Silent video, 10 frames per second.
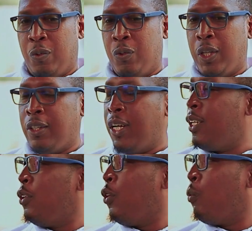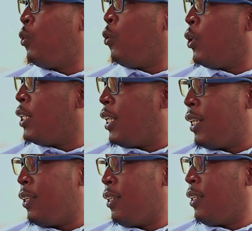regulate your moods,
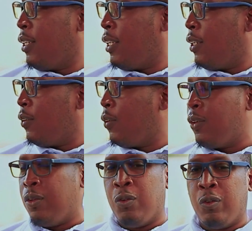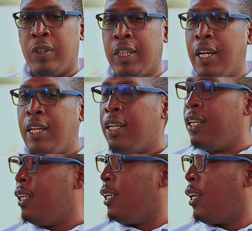and you
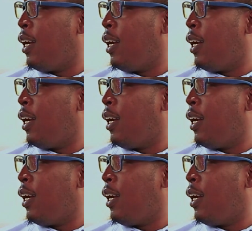suddenly